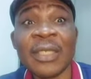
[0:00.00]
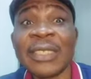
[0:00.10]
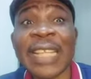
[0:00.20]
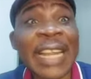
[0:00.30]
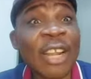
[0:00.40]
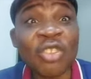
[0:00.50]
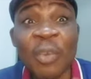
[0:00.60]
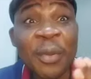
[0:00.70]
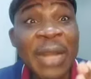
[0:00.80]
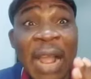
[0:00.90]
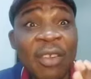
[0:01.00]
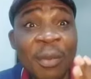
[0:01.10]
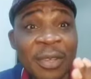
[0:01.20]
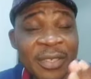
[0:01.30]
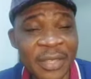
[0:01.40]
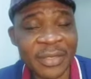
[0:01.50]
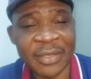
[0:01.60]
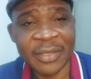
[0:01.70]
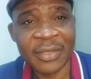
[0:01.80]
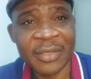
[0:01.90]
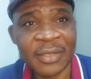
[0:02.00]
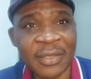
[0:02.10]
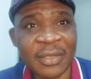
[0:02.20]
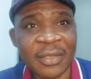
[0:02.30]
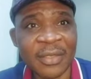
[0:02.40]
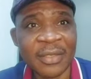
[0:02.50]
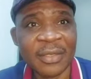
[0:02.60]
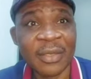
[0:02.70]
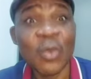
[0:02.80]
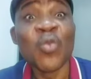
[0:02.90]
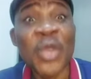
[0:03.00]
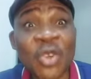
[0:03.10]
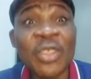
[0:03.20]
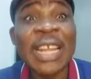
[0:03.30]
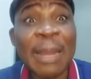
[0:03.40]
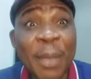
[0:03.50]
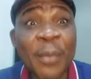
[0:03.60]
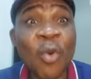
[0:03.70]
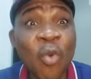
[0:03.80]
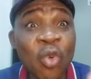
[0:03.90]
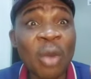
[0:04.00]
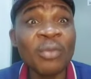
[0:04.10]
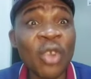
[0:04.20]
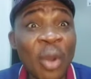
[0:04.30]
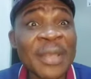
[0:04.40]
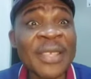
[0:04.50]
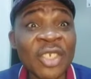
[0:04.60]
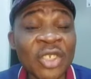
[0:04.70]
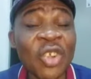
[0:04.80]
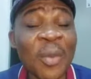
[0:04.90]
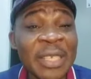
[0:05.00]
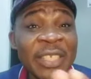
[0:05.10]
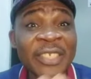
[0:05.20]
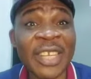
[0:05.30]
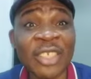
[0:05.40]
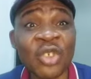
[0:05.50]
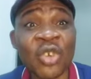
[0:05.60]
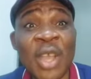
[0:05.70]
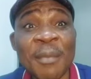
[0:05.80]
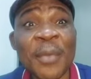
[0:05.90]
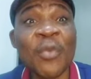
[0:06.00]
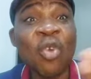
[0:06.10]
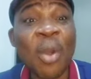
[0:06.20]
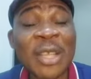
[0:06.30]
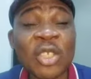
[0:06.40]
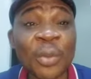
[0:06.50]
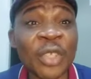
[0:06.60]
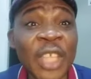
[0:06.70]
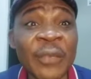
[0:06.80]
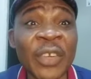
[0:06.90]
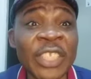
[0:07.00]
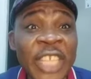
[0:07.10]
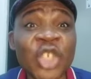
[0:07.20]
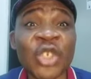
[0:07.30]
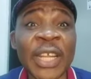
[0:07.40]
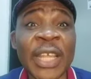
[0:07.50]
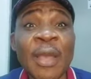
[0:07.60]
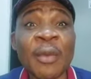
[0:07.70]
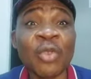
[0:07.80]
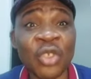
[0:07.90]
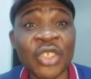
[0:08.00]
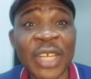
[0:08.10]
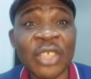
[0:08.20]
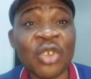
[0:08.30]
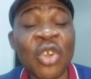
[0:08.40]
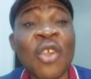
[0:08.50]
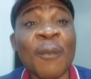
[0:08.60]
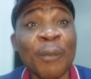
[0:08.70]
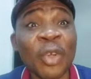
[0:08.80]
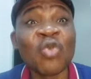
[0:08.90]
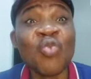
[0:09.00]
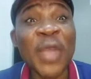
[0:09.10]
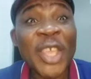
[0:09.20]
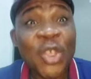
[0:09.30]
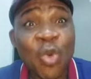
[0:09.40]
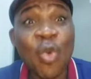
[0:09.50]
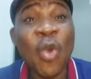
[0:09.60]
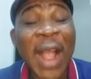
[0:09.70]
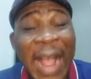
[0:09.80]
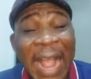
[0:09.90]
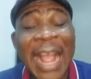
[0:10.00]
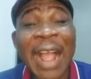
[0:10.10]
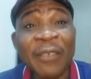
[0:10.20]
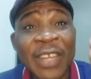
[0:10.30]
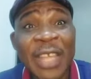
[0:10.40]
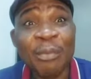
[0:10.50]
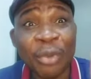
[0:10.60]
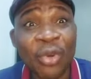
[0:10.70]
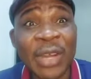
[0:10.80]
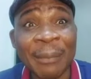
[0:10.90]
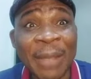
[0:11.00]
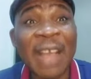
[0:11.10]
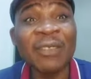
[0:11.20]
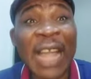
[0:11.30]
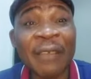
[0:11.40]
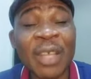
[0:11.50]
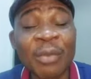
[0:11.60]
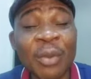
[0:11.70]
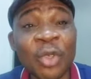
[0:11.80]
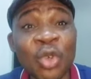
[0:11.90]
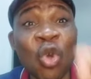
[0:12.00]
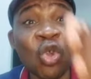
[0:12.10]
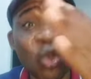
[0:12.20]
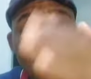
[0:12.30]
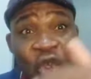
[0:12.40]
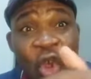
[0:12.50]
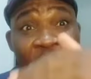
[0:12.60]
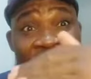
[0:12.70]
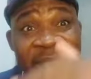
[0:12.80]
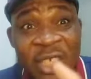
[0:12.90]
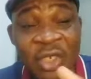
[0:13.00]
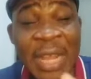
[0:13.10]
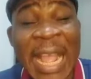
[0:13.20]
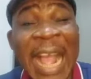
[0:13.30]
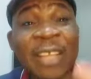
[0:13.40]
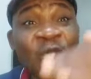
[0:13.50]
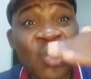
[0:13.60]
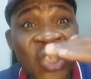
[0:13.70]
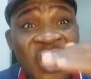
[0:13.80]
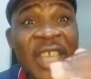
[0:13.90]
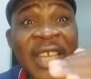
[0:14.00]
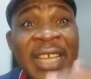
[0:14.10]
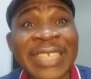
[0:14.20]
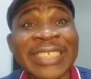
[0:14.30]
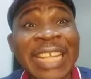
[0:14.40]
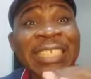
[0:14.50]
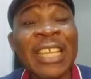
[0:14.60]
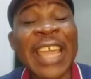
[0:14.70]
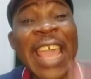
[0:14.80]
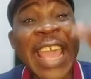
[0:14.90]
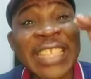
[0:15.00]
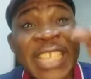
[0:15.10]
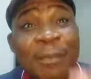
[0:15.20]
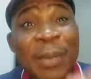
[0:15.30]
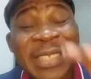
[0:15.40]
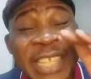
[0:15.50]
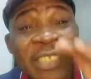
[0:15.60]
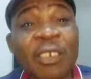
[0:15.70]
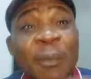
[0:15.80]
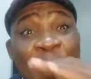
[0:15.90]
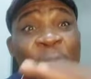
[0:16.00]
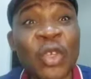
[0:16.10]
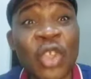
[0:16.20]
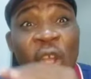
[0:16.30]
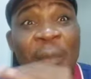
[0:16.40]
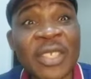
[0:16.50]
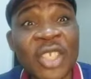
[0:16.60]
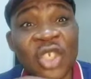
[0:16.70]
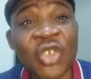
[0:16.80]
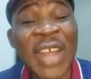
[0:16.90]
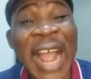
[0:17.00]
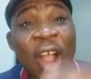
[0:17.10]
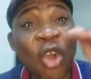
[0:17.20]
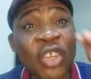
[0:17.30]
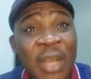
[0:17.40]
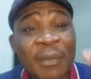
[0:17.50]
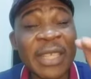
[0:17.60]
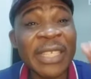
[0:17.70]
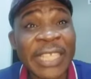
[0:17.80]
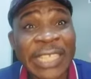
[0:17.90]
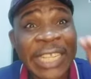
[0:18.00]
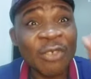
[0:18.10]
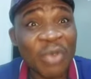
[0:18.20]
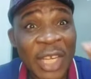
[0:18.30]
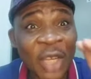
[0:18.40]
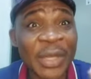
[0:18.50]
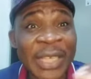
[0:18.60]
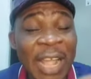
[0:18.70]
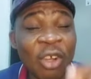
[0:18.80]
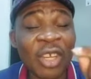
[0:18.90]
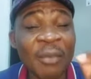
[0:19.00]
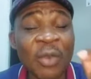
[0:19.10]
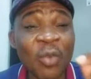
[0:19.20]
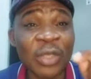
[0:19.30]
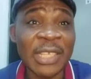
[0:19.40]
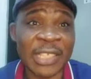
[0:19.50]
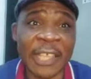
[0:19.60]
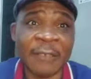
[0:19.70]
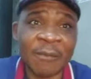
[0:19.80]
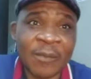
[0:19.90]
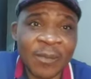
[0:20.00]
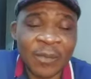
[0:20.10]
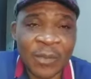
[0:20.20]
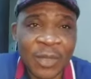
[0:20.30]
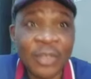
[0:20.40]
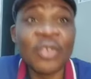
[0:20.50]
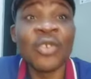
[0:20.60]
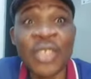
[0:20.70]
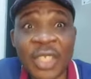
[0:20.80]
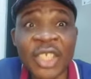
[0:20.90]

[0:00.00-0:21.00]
There are a lot of people that have common sense. We know there are people who will come to comment section to come and distract you. People who will come and support evil intentionally to distract you. But when you are having a program, after having a program, you go through your comment section and you see that 80% of the people on your comment section are condemning the thing you are doing. They are condemning what you are saying. You need to